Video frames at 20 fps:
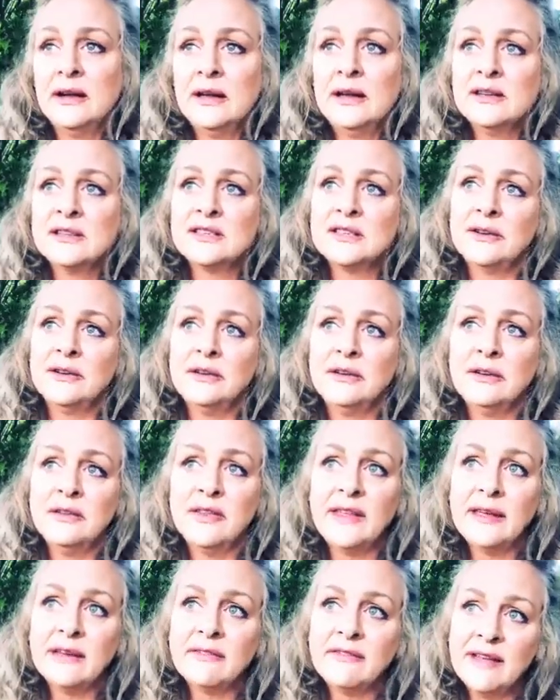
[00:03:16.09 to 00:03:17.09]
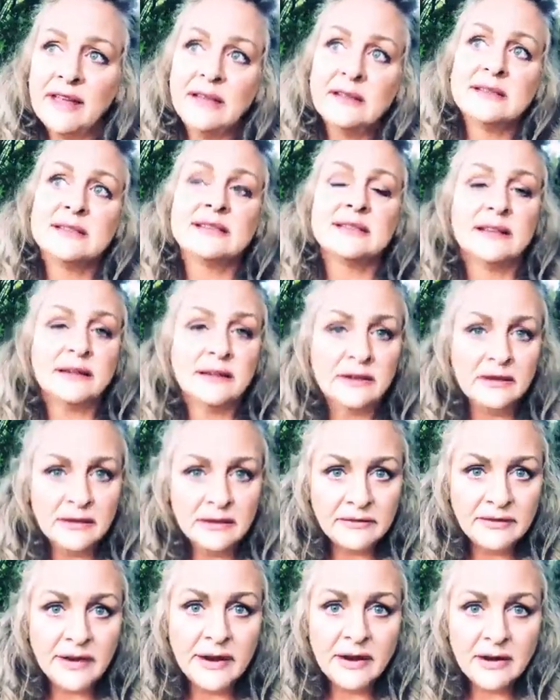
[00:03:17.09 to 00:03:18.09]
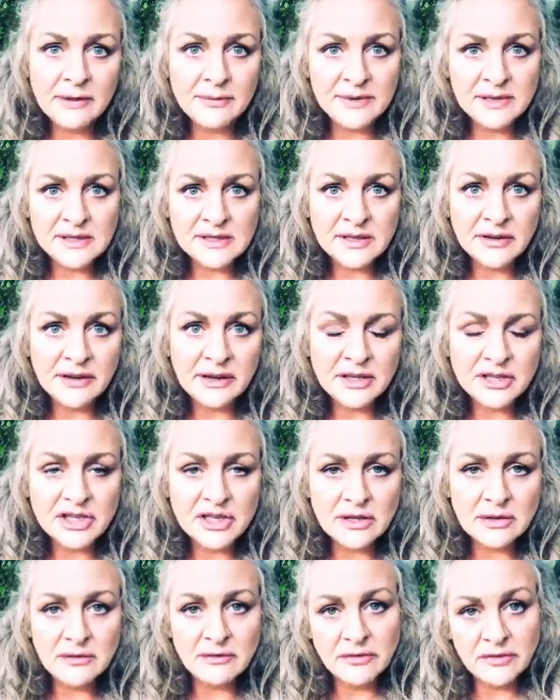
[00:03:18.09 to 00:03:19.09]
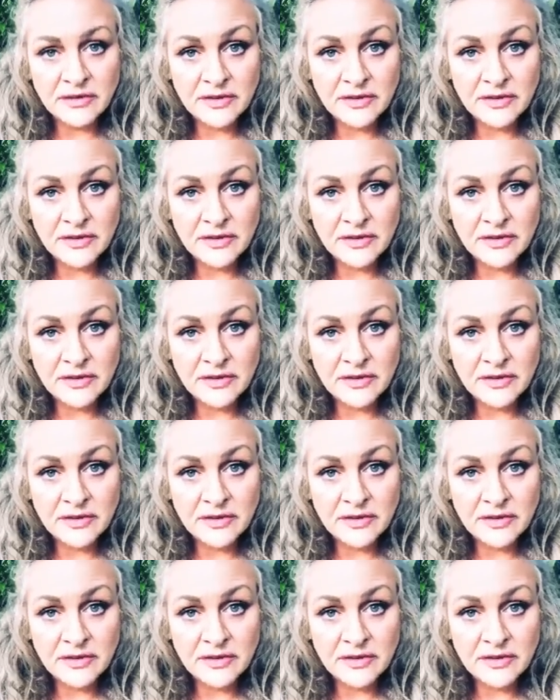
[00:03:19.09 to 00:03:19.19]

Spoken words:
So the events and our environments are actually the